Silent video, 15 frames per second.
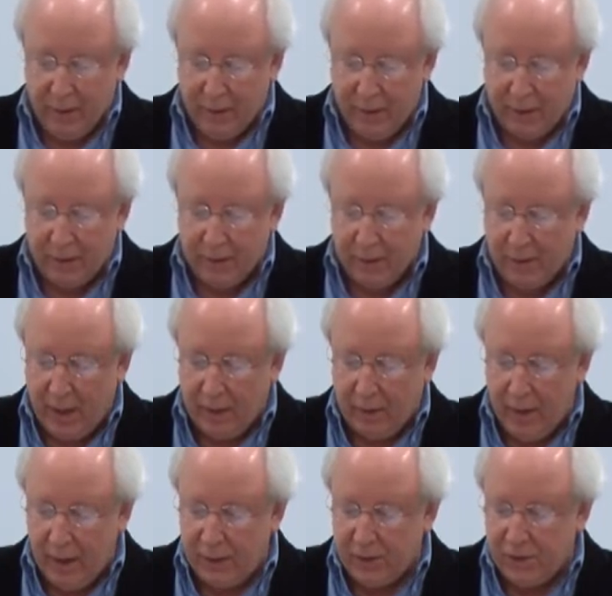that the
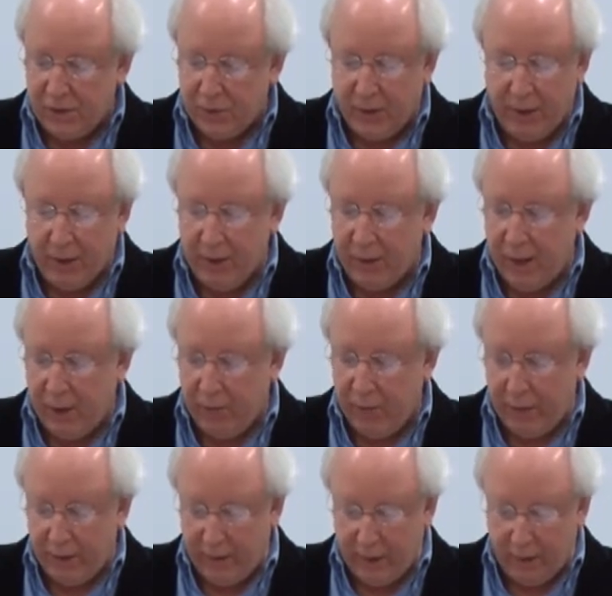sunlight streaking
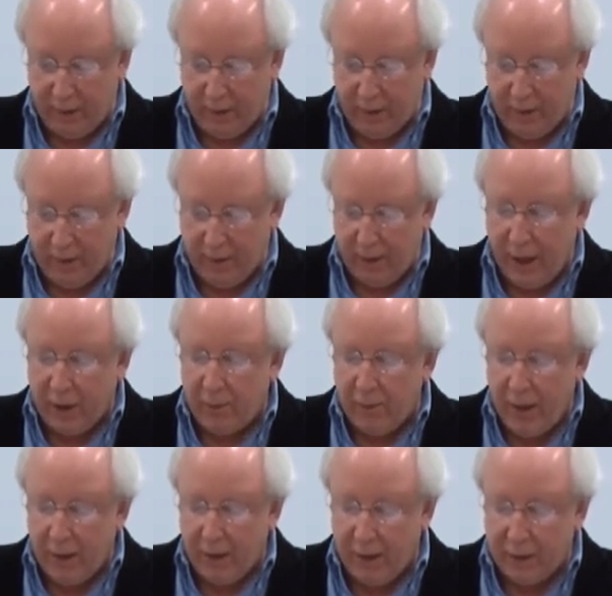everything and
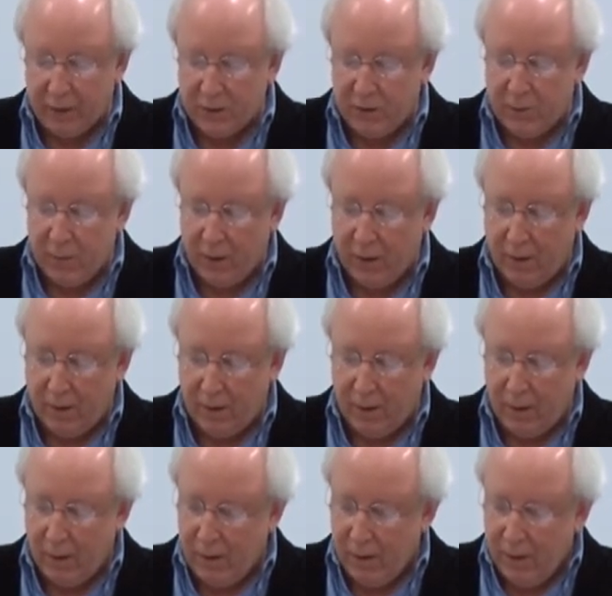making it sparkle